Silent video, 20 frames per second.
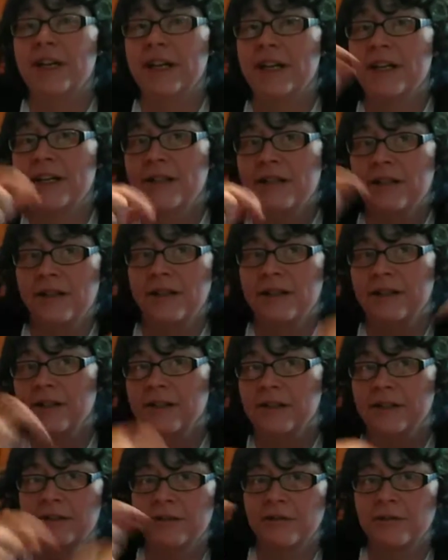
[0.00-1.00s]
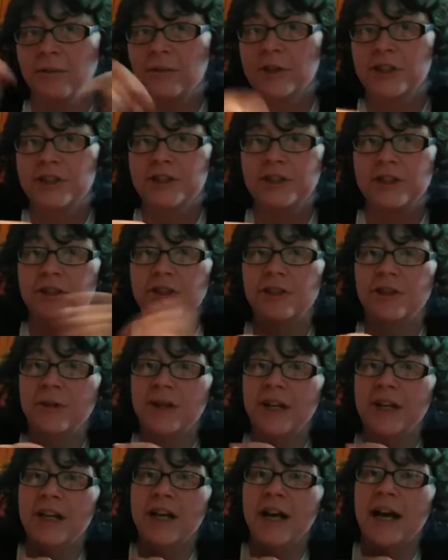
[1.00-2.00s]
forget, we're still
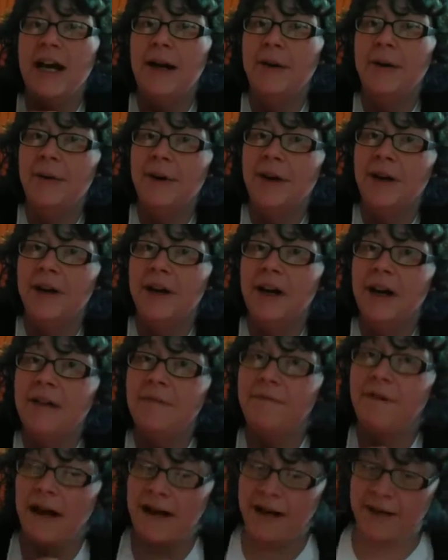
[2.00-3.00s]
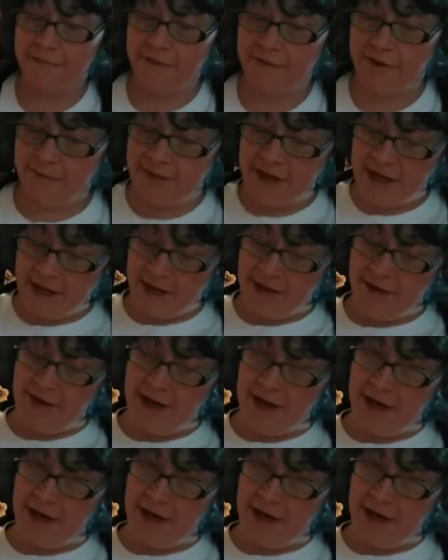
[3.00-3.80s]
doing our Fighting Flamingo